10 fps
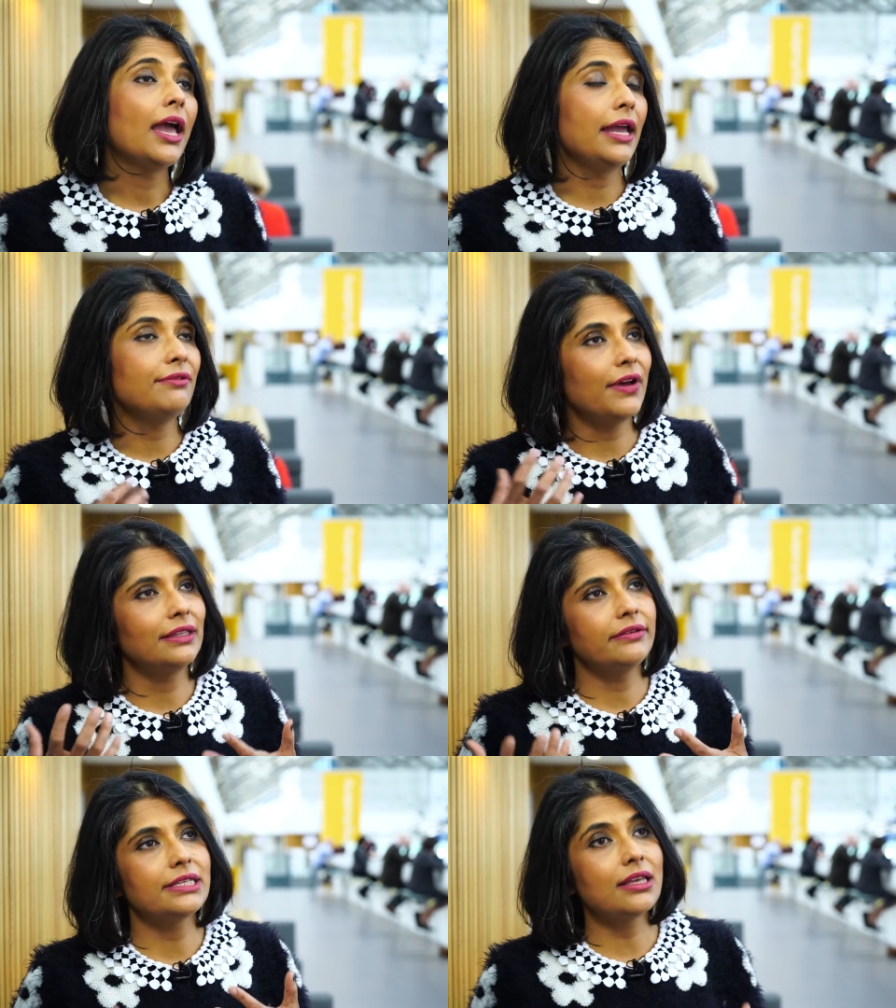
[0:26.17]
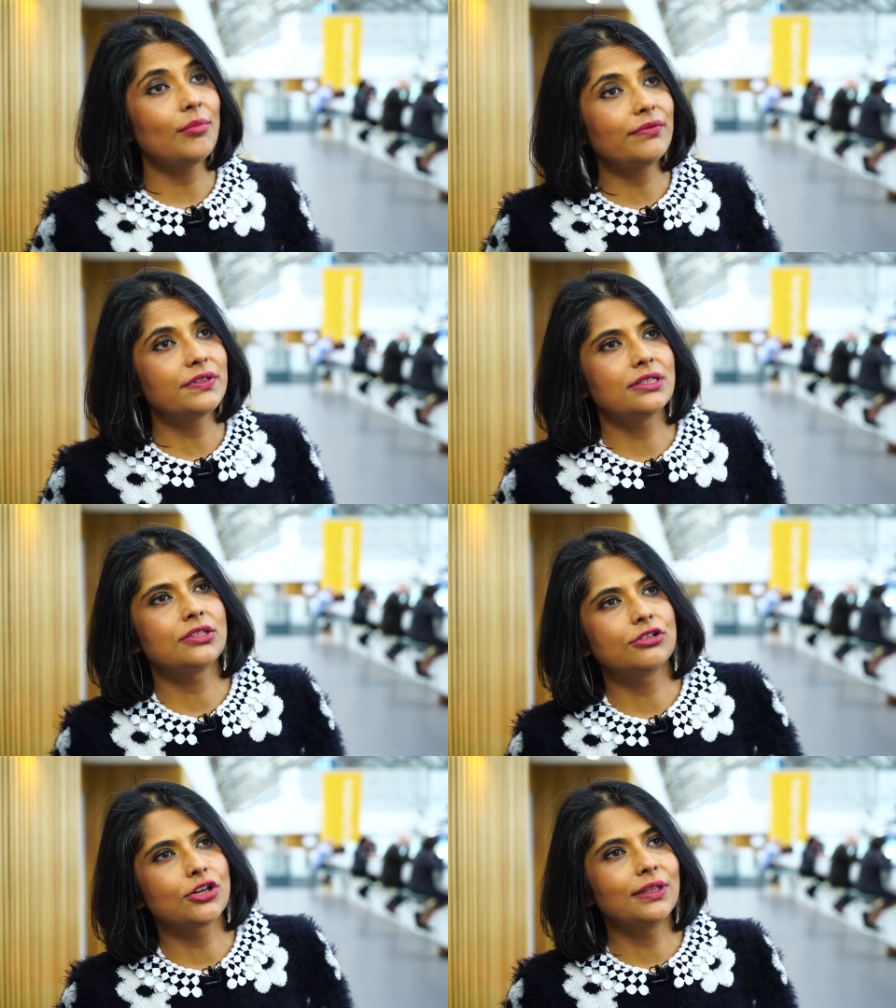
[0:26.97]
In fact, there is some
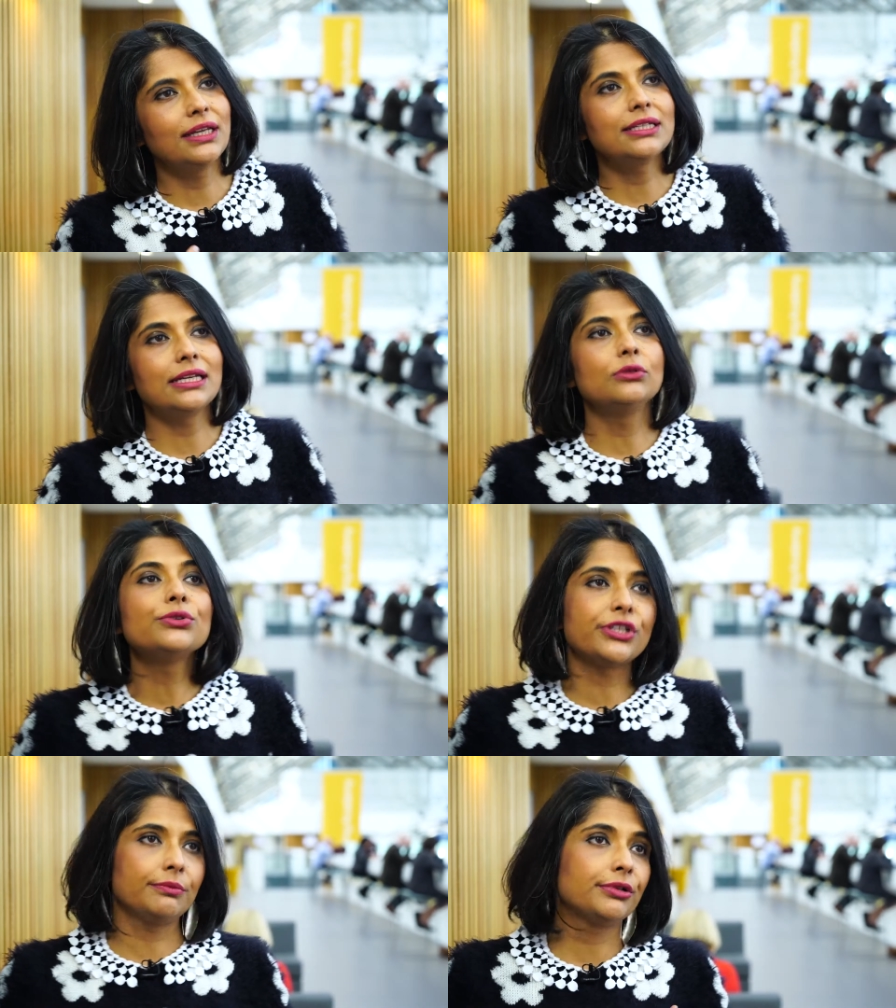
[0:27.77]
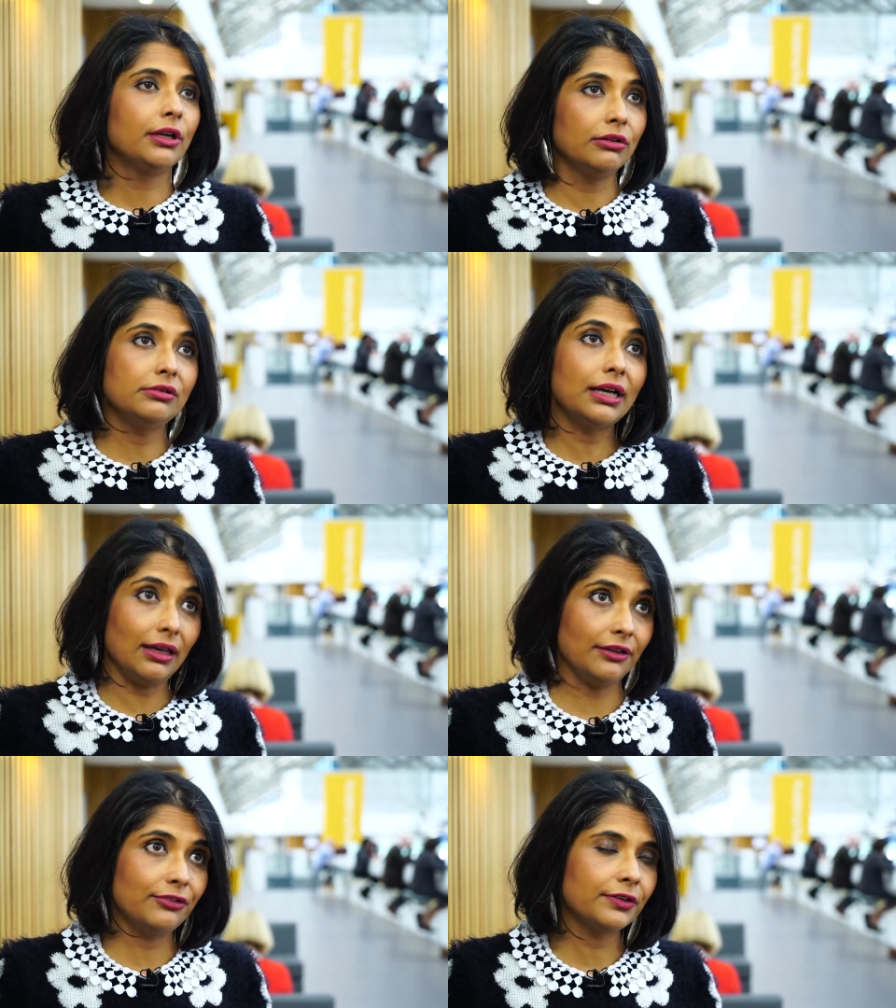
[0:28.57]
evidence to show that it can also prolong
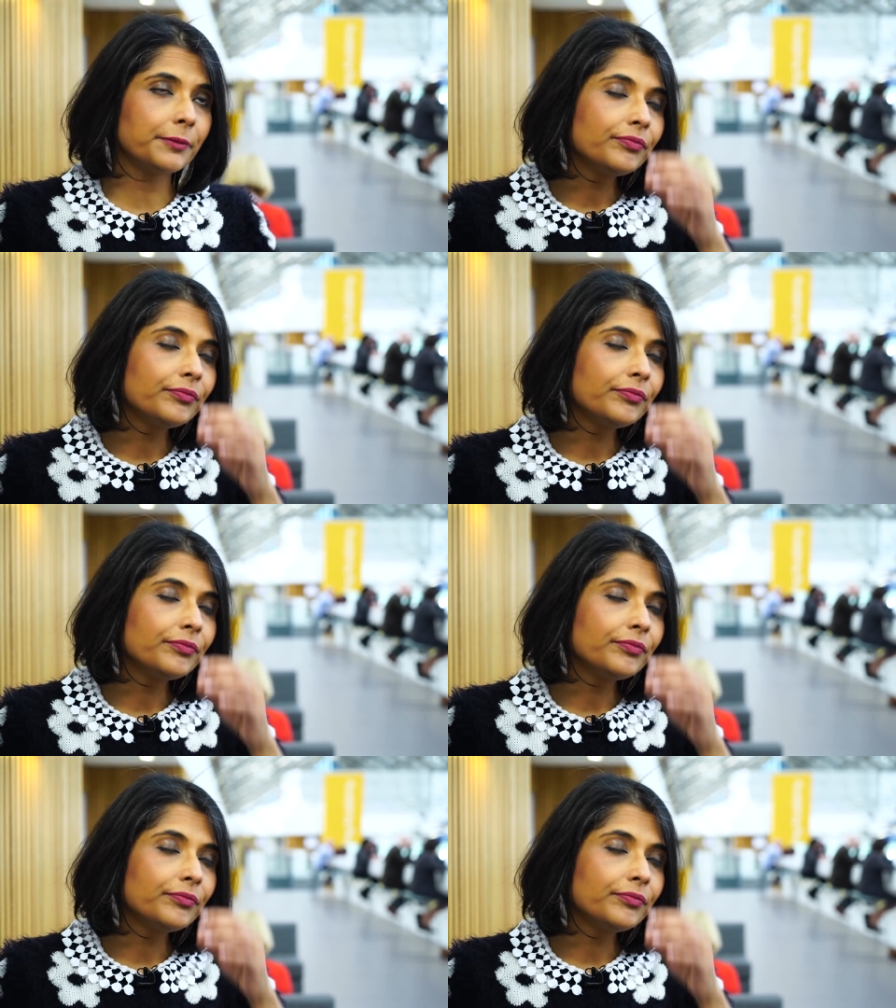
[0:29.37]
life.